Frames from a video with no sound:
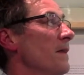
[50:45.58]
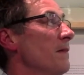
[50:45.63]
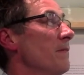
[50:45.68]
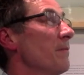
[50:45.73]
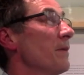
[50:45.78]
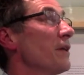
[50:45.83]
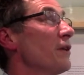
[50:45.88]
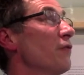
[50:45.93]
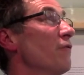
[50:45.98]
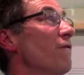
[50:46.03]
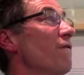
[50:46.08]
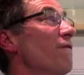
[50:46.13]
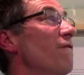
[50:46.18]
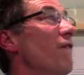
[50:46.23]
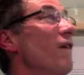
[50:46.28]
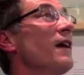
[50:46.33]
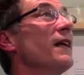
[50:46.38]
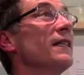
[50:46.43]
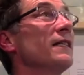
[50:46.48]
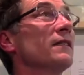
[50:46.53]
but you'll
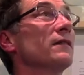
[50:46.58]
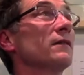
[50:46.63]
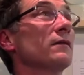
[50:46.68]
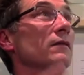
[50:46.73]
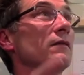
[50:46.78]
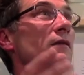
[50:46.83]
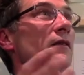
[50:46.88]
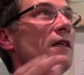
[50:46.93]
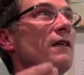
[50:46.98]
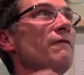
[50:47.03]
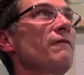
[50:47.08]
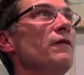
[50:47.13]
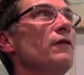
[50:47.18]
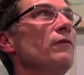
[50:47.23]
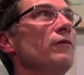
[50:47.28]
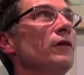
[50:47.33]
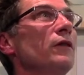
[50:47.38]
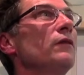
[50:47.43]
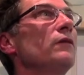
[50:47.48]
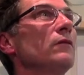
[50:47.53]
find if
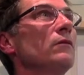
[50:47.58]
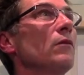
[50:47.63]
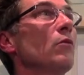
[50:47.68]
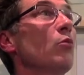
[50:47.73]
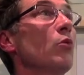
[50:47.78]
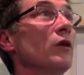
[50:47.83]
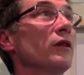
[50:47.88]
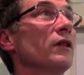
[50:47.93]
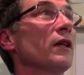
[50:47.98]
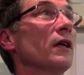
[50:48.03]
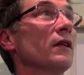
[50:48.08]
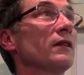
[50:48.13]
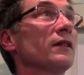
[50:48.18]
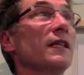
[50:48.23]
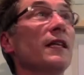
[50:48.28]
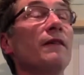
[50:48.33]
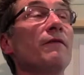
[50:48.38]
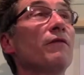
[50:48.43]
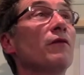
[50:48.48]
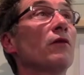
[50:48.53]
you do woodcuts,
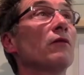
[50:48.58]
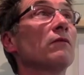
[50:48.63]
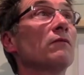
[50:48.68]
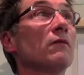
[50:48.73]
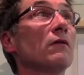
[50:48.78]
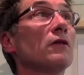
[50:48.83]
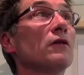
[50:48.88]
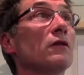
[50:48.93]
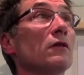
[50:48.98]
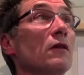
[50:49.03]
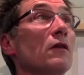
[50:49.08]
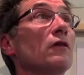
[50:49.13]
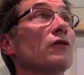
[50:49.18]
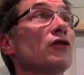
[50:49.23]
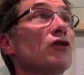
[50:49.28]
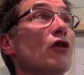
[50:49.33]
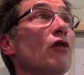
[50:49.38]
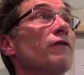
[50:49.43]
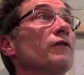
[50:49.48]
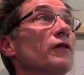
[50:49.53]
even on
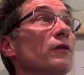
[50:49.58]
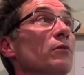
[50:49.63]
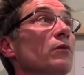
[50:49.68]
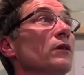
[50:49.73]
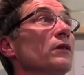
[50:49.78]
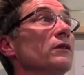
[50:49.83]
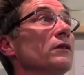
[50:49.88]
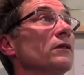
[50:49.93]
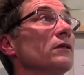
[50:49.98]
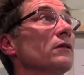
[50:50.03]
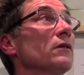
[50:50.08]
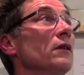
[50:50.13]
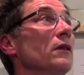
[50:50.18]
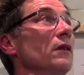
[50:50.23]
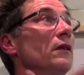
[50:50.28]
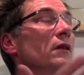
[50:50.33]
softer woods.